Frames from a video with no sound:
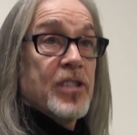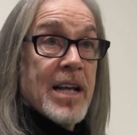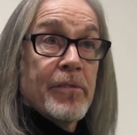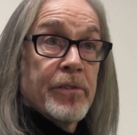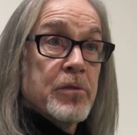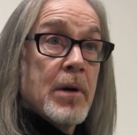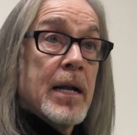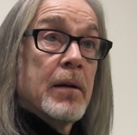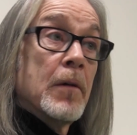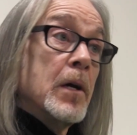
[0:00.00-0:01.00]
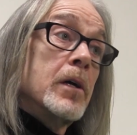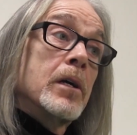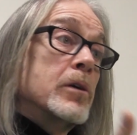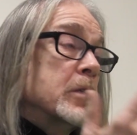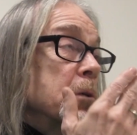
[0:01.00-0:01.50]
yourself as well,
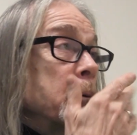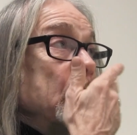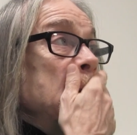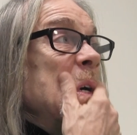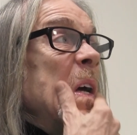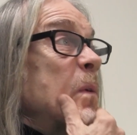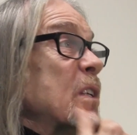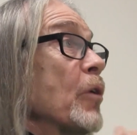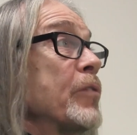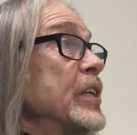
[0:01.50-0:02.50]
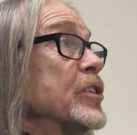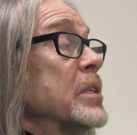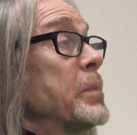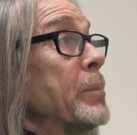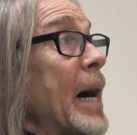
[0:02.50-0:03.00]
you know. So it was lovely
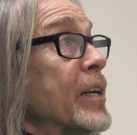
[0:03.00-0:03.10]
just to be